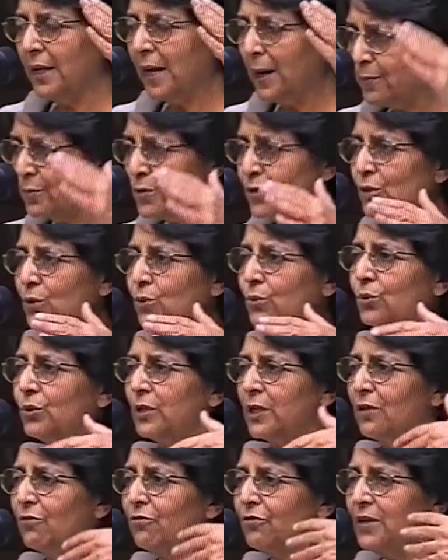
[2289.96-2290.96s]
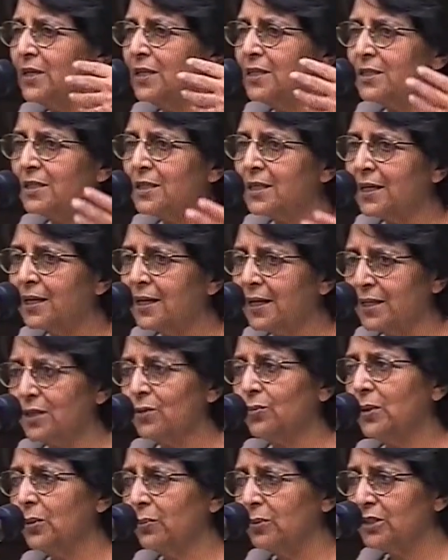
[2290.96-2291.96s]
absolute and feels it can get
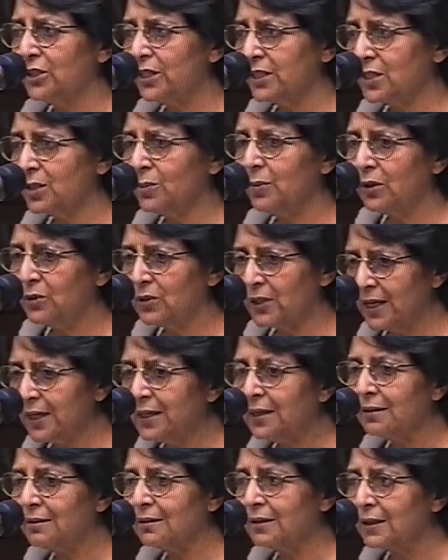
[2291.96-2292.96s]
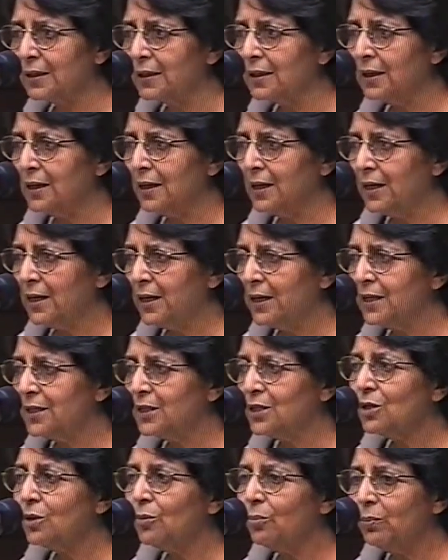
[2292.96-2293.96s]
away with just about anything,
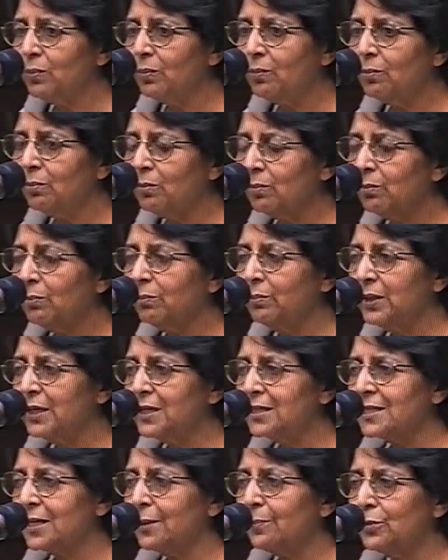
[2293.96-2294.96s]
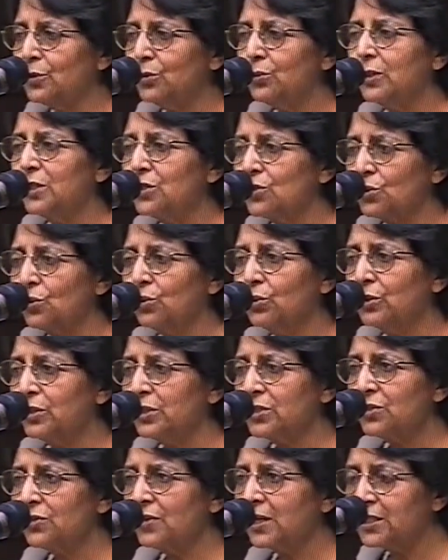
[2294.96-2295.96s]
it builds up to its own
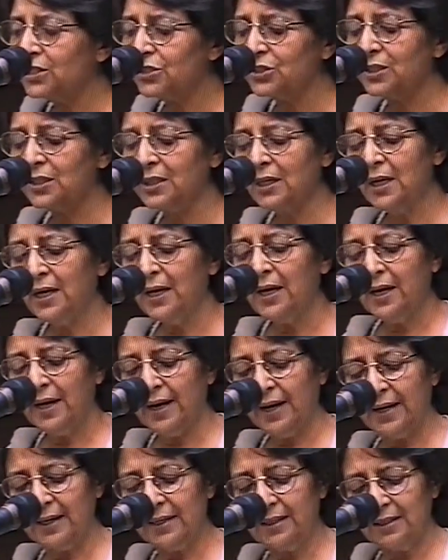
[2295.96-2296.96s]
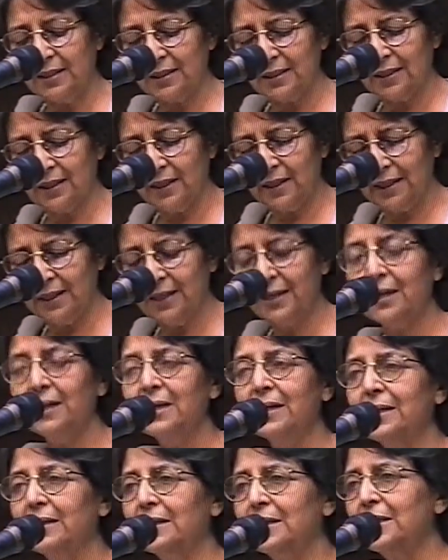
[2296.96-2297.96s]
destruction. And here
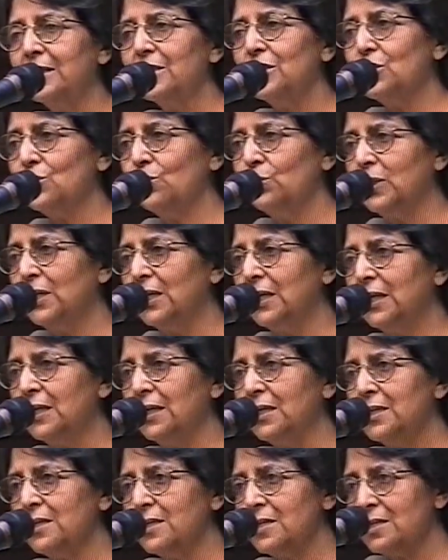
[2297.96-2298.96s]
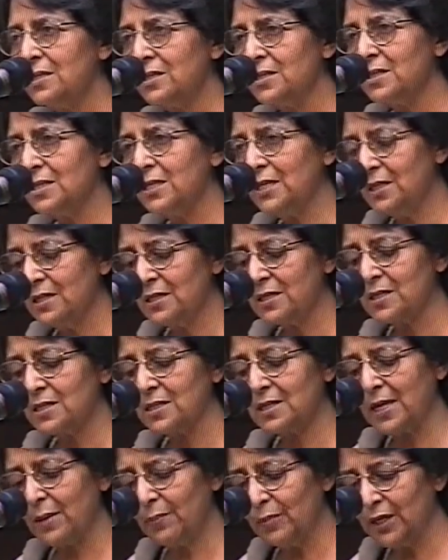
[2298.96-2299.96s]
in this, we see
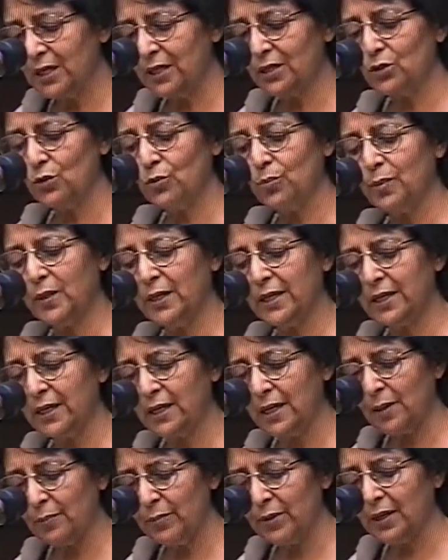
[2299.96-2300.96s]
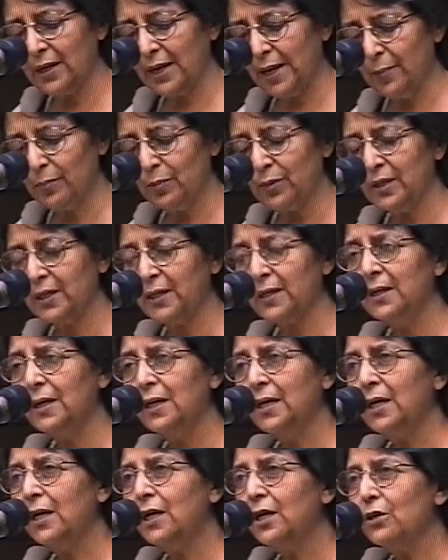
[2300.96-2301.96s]
this coming into play, happening
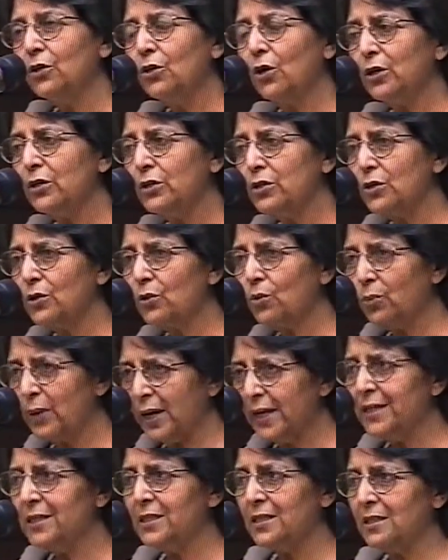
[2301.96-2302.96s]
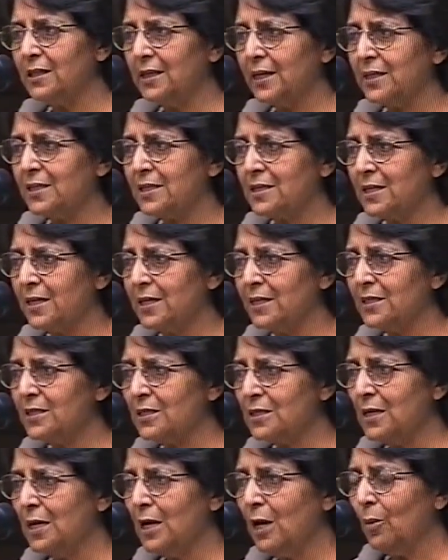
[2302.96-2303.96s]
not quite in that
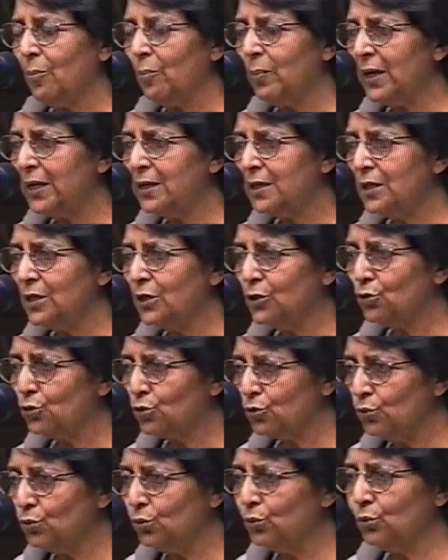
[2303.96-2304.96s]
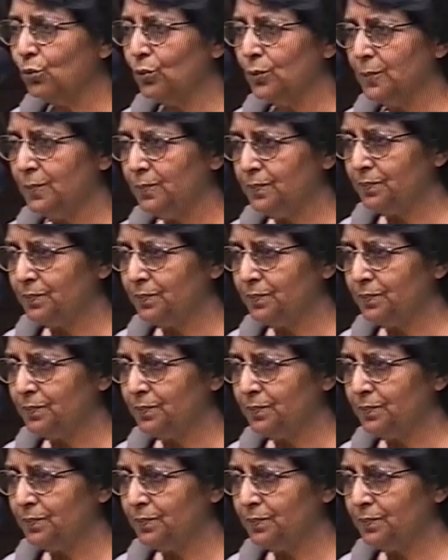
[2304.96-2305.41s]
sense, but through